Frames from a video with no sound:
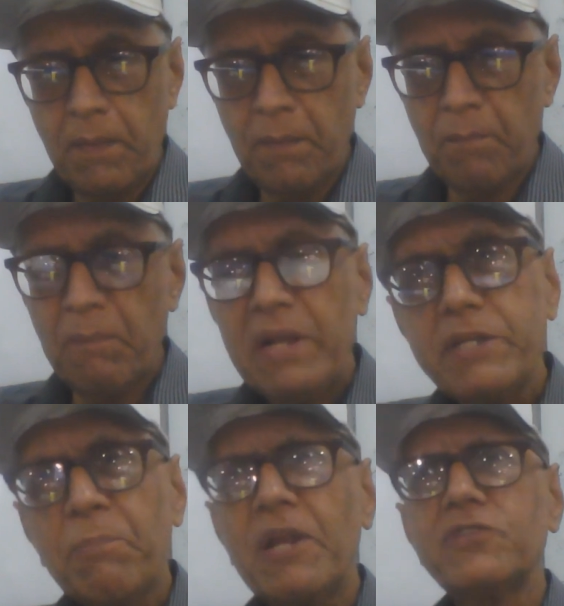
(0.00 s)

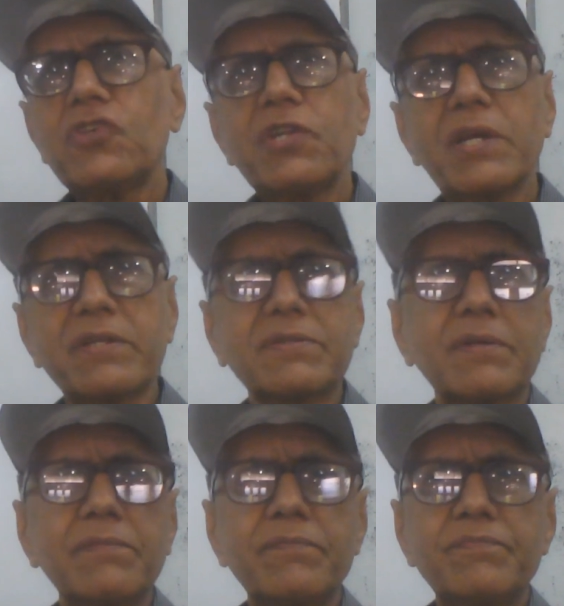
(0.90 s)
Multiple engineers
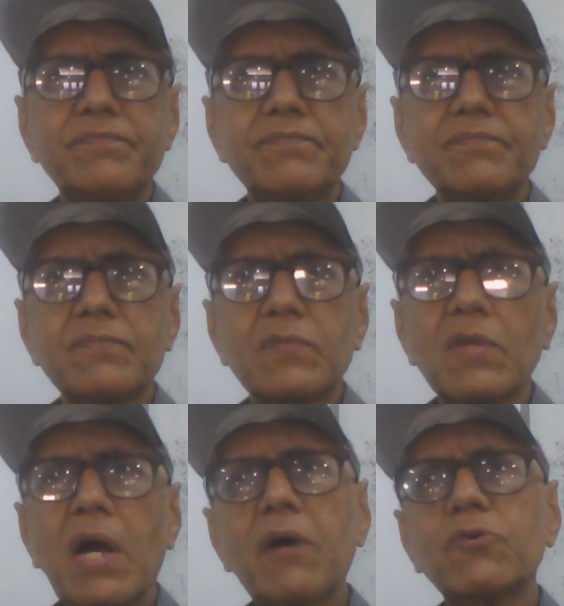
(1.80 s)

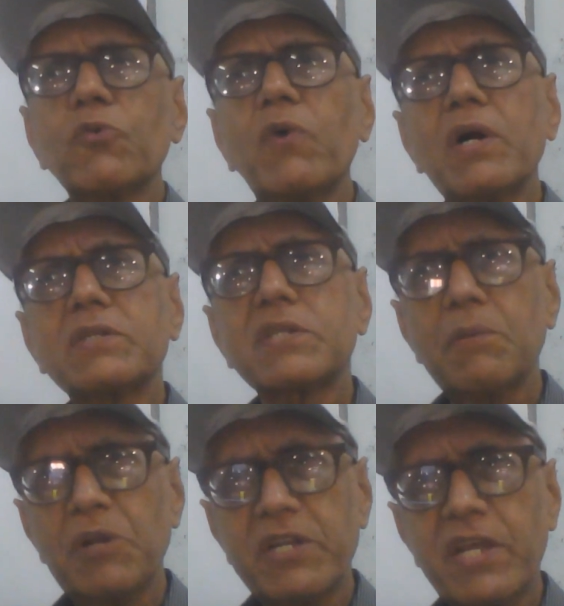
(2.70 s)
have to work
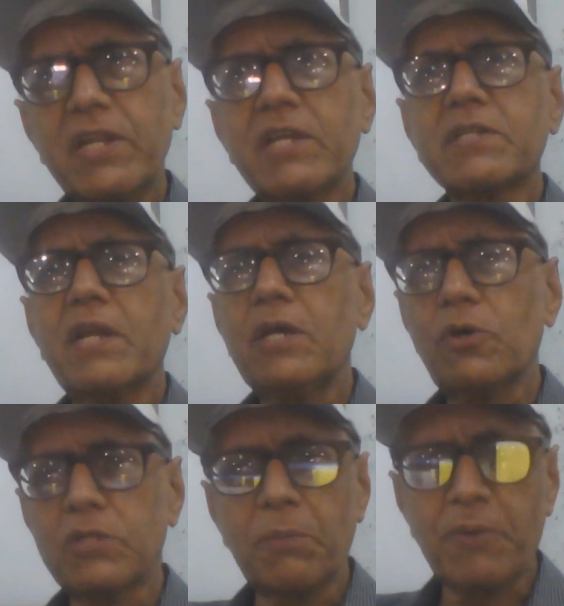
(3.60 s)
simultaneously
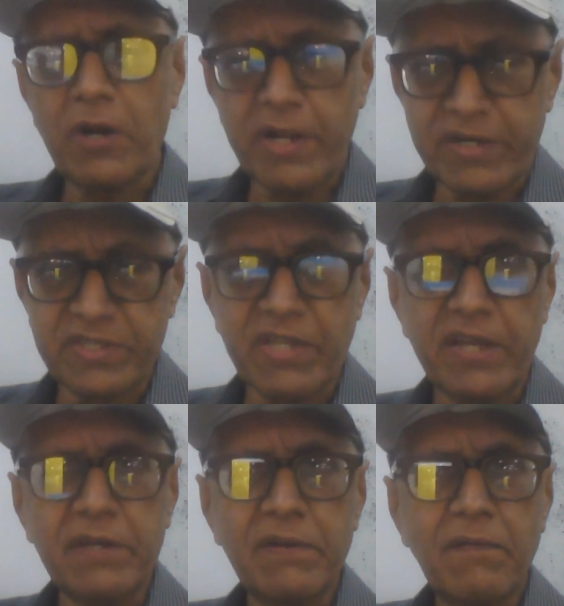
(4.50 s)
on the product
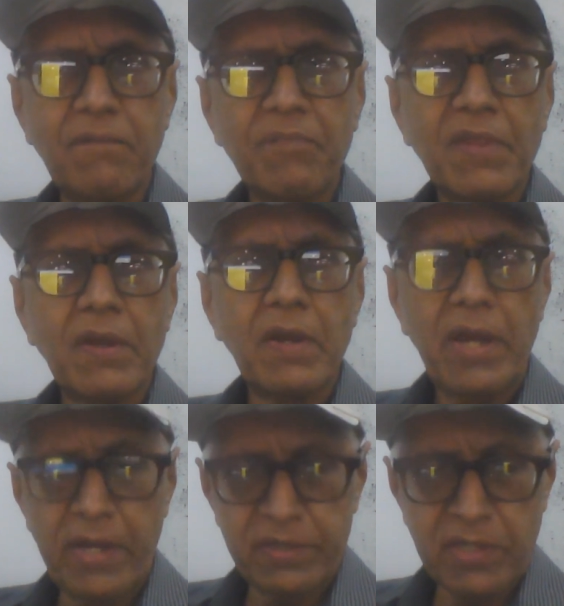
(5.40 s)
design,
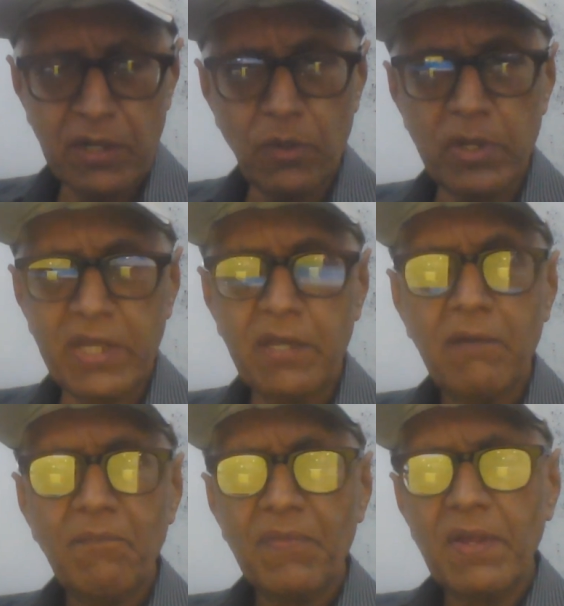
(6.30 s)
and then
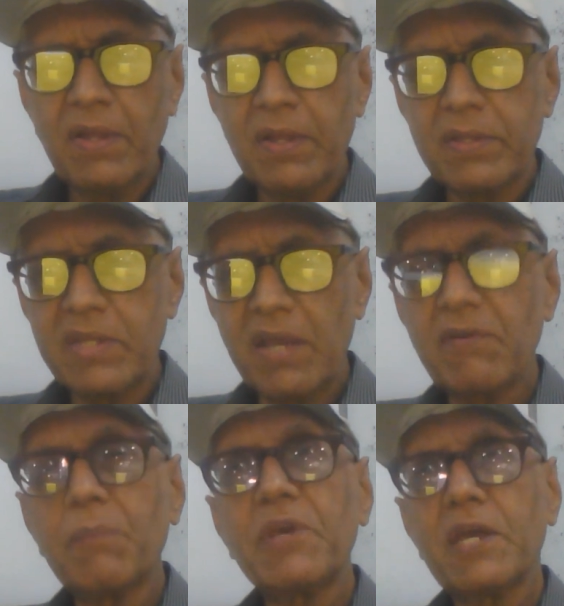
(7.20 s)
only they
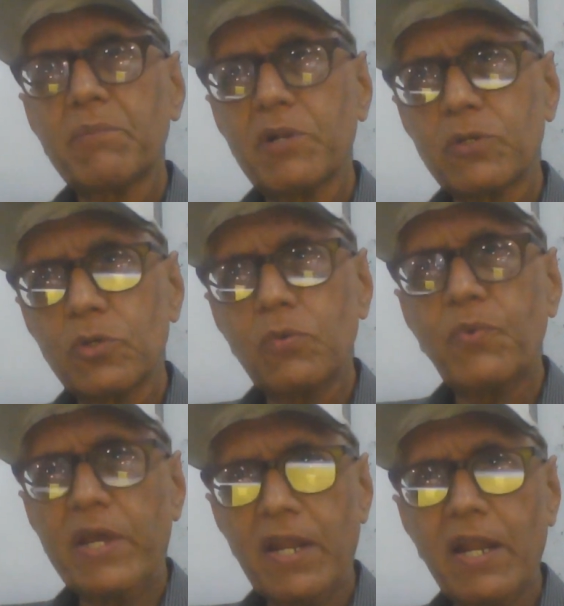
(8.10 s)
will be able to
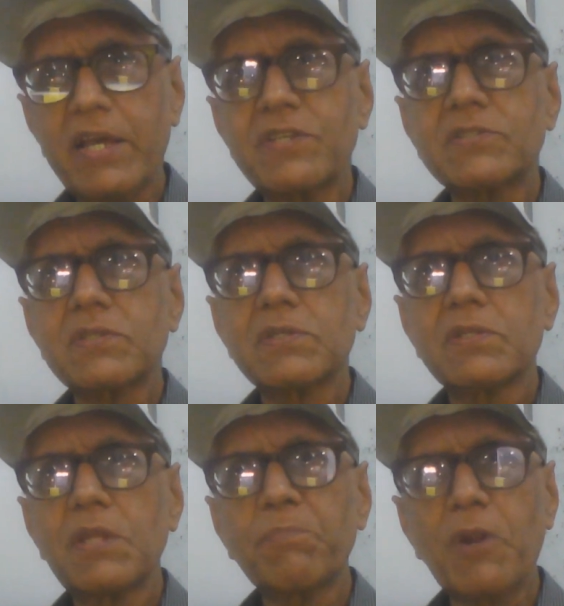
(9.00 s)
finalize
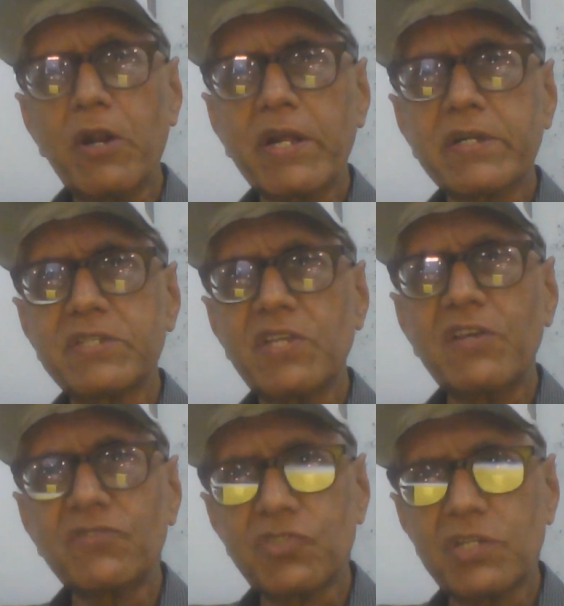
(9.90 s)
the product
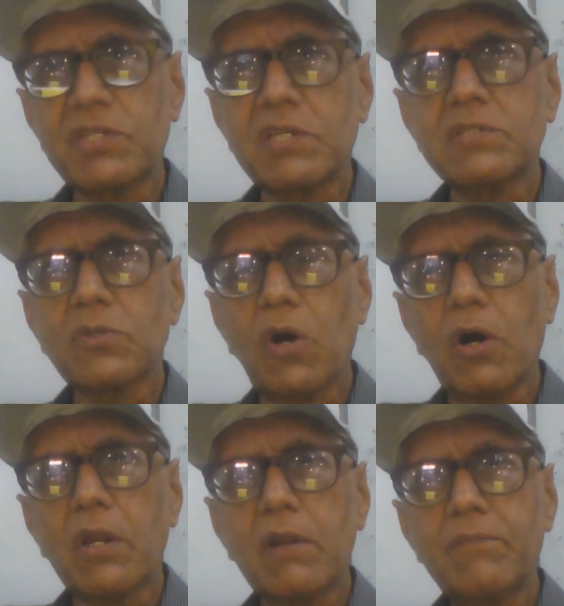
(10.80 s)
design changes
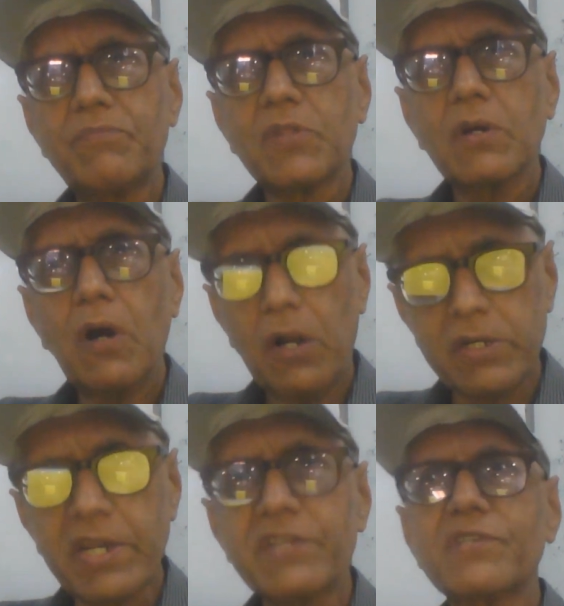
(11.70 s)
or
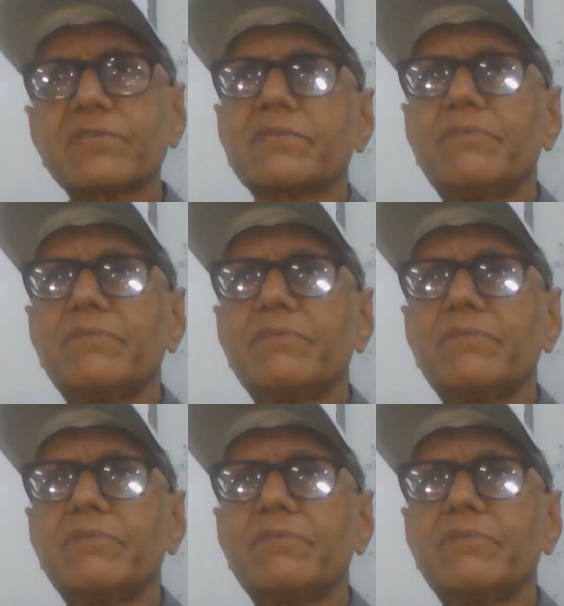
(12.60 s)
alterations.